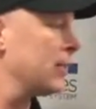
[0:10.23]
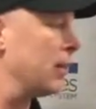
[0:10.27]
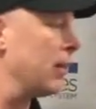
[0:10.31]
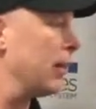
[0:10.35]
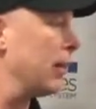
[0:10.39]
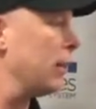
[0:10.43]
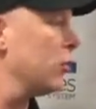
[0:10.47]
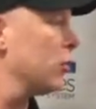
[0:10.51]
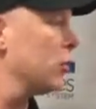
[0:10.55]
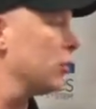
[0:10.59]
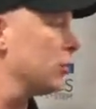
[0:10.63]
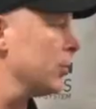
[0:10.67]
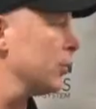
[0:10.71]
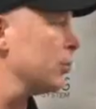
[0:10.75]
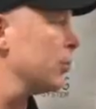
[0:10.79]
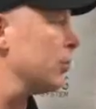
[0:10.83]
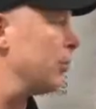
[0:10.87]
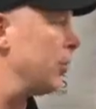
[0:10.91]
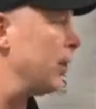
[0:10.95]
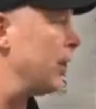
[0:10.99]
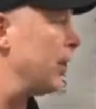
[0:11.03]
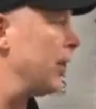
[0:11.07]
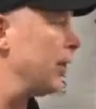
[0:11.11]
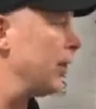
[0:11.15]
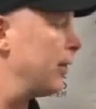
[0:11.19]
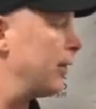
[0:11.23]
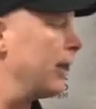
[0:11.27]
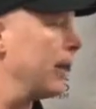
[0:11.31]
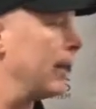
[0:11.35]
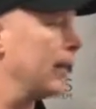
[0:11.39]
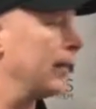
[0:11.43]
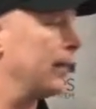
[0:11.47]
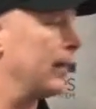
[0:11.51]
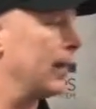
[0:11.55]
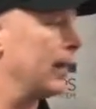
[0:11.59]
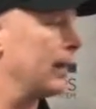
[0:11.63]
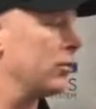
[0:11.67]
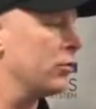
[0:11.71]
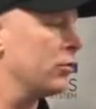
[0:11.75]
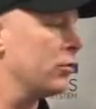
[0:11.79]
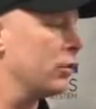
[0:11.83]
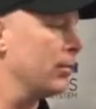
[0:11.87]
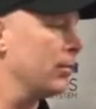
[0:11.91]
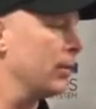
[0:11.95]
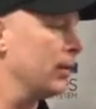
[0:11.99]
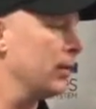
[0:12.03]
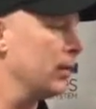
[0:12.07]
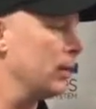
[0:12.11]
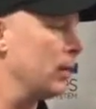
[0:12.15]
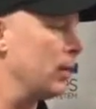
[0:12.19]
are eligible to play and
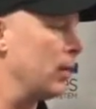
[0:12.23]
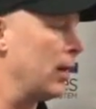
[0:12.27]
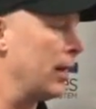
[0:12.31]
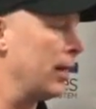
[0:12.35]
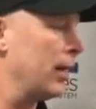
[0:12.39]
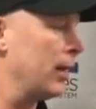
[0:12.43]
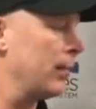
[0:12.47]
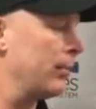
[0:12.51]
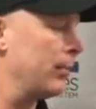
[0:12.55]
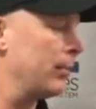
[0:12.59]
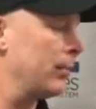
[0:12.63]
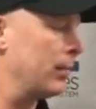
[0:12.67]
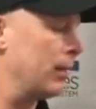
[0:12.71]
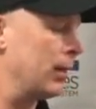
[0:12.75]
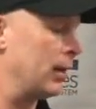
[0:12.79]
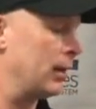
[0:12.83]
should be in the lineup.